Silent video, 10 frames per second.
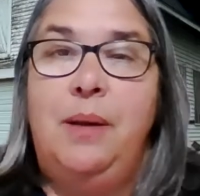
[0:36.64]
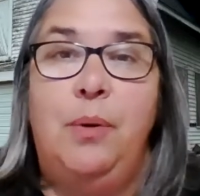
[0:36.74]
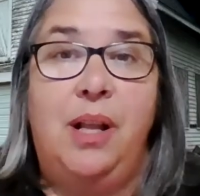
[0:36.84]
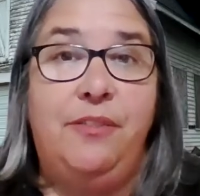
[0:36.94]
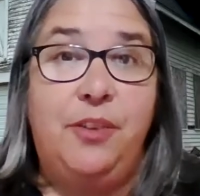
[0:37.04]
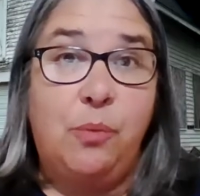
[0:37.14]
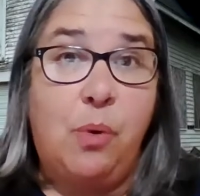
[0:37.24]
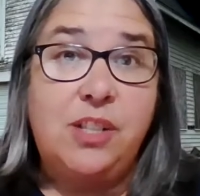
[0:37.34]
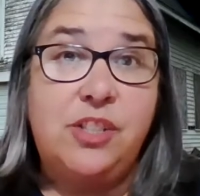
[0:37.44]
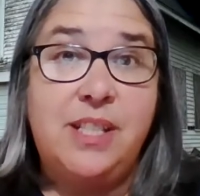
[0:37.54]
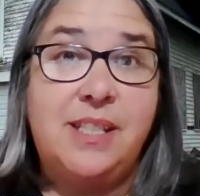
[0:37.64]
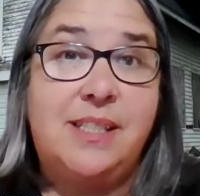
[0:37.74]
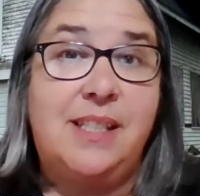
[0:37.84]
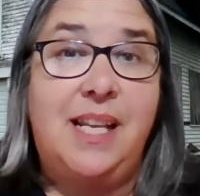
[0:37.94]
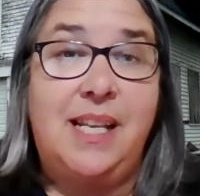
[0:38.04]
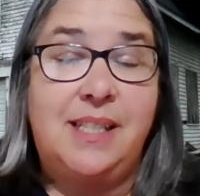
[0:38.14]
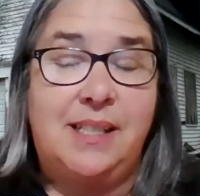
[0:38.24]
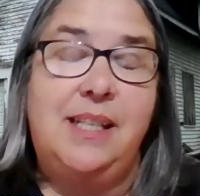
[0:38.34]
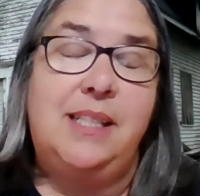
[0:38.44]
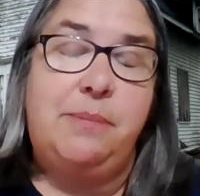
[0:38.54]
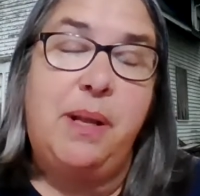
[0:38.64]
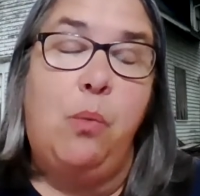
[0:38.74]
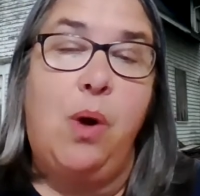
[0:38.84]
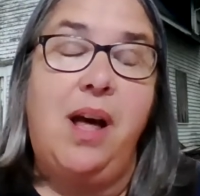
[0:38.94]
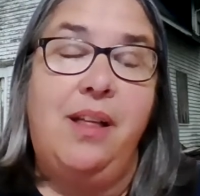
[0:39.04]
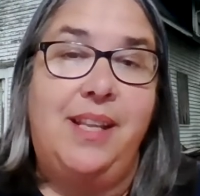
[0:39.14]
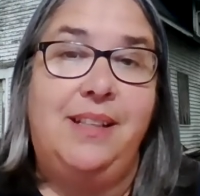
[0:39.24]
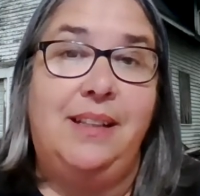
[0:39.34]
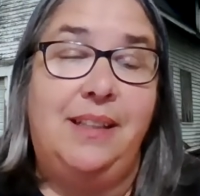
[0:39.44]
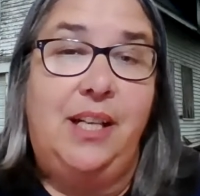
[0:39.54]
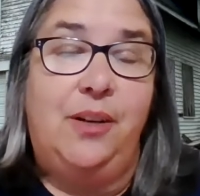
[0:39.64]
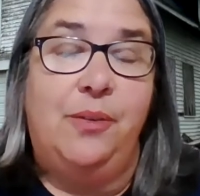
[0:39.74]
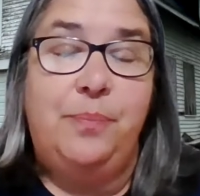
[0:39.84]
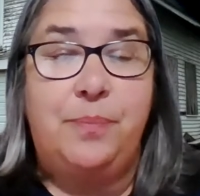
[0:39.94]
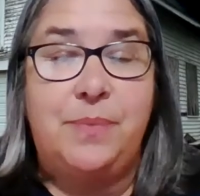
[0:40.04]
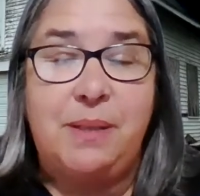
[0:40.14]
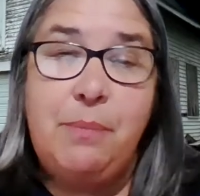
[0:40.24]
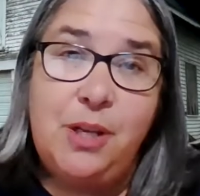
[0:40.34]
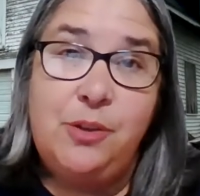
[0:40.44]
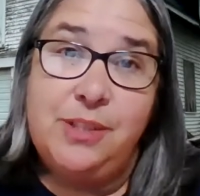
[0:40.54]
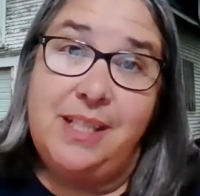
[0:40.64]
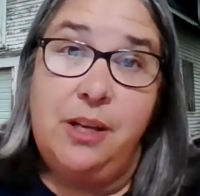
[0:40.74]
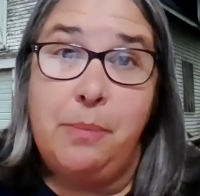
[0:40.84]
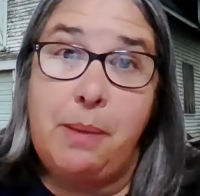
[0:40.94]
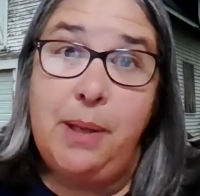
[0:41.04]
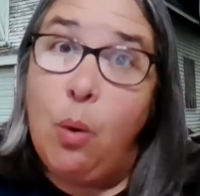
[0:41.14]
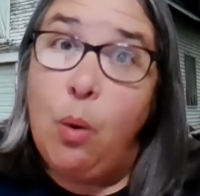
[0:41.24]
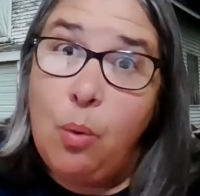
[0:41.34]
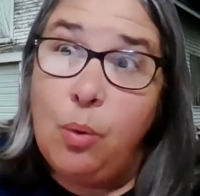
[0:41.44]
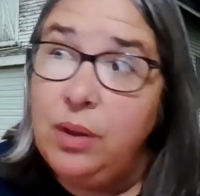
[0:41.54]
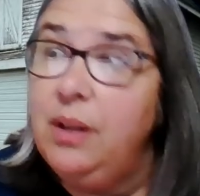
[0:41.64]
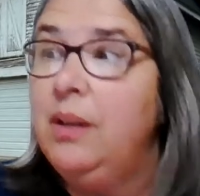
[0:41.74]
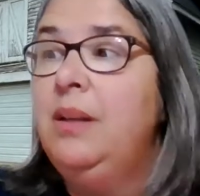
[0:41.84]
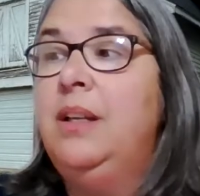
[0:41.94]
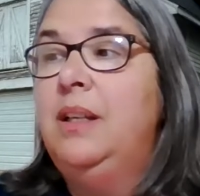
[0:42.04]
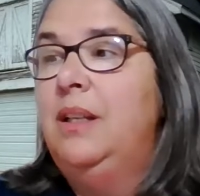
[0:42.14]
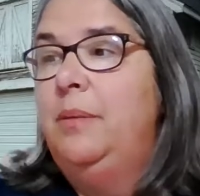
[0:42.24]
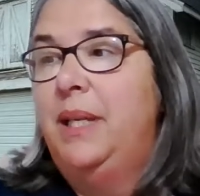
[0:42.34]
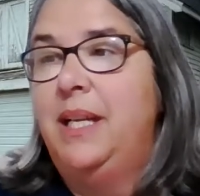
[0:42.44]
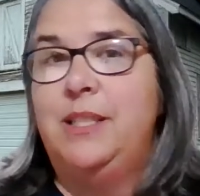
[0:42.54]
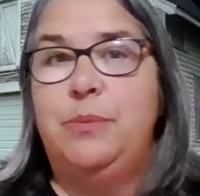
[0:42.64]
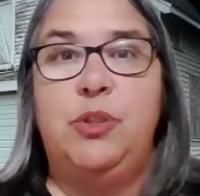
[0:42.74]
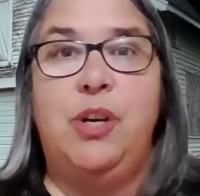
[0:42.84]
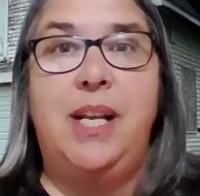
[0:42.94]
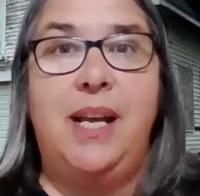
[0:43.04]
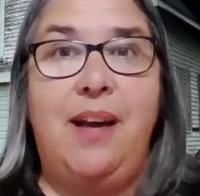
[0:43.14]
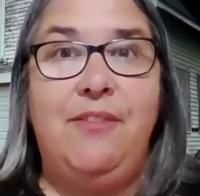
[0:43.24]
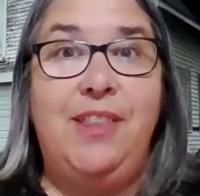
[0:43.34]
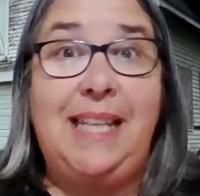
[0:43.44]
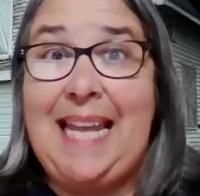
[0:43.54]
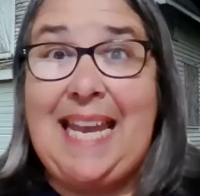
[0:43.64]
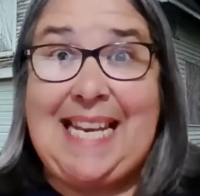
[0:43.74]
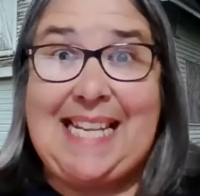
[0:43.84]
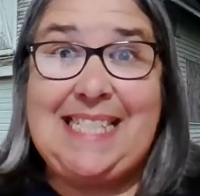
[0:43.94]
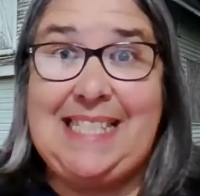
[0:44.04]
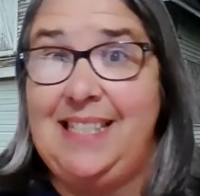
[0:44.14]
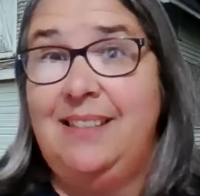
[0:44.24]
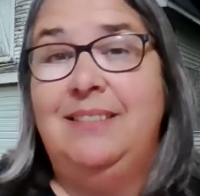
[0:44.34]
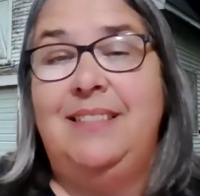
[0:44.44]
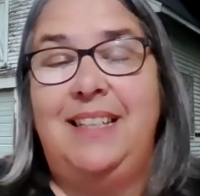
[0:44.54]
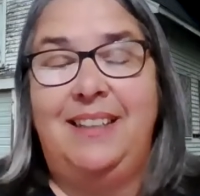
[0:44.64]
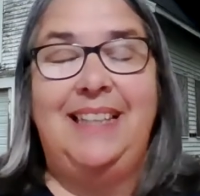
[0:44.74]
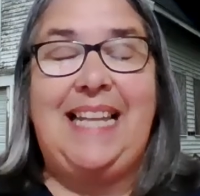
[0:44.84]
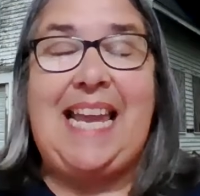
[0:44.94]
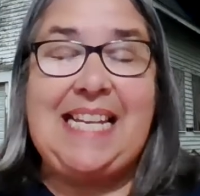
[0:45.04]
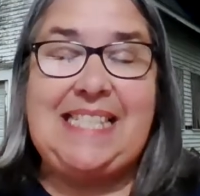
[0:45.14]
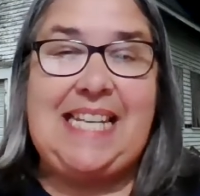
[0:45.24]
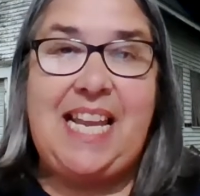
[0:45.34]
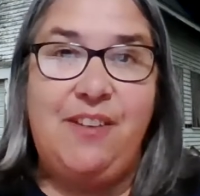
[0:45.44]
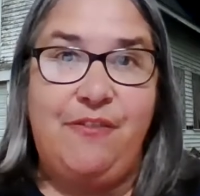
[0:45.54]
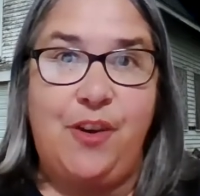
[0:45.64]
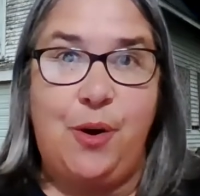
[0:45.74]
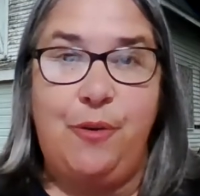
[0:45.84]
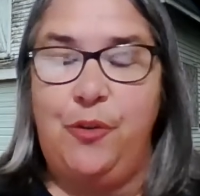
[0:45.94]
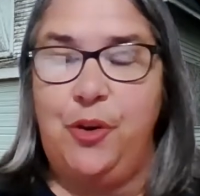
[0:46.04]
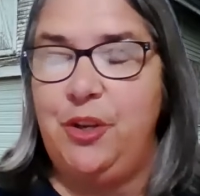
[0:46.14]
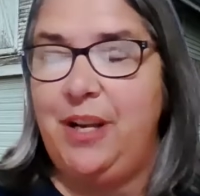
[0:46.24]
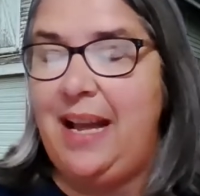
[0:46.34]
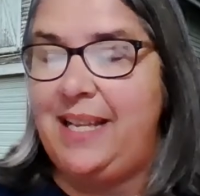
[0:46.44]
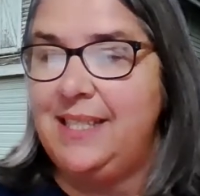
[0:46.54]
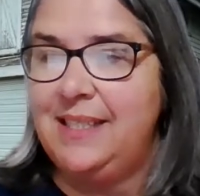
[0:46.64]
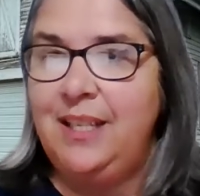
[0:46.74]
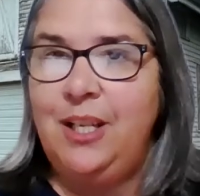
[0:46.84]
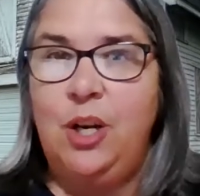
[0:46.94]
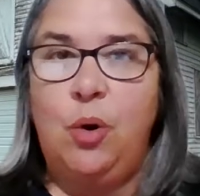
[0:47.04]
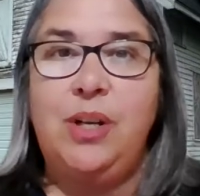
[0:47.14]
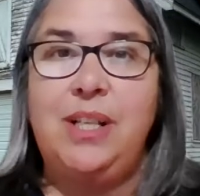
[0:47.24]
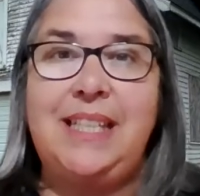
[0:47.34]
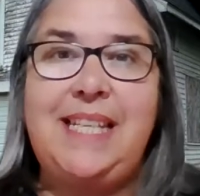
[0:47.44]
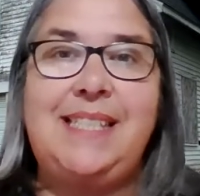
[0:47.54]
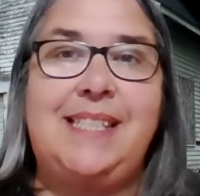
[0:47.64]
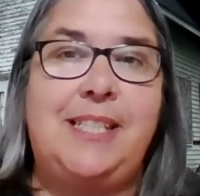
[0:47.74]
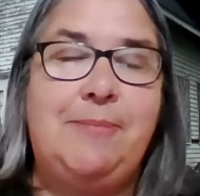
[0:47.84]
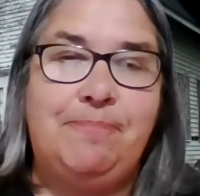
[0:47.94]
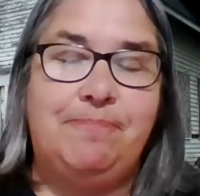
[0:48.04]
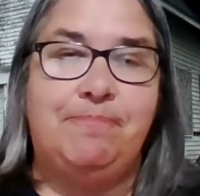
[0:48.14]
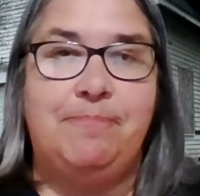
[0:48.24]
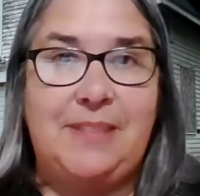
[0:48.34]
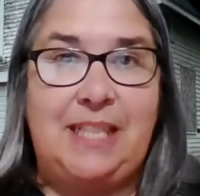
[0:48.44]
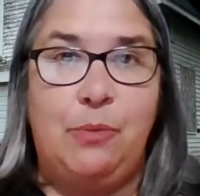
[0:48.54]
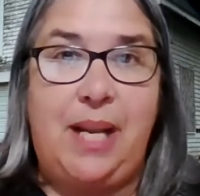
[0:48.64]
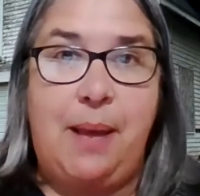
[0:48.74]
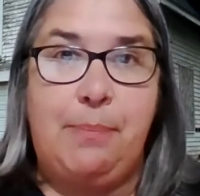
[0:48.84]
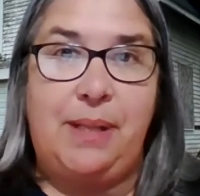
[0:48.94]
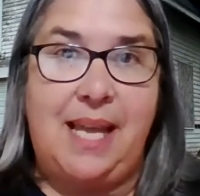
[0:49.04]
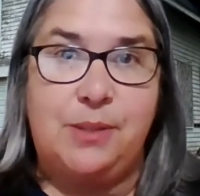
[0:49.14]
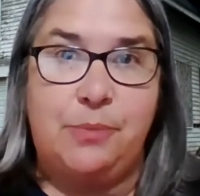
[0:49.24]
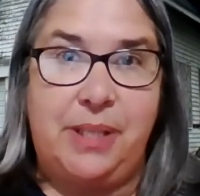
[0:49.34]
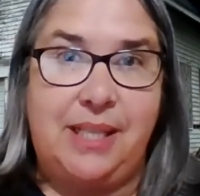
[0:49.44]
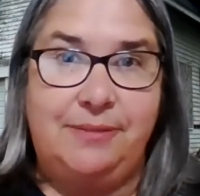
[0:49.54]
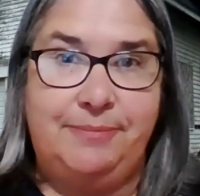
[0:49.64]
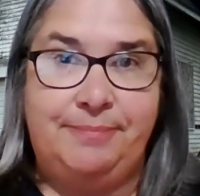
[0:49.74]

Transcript: Well, if you're watching this and it's been a while, then some of the news in here may be old because we try to have the latest info for you guys, or at least what happened last week.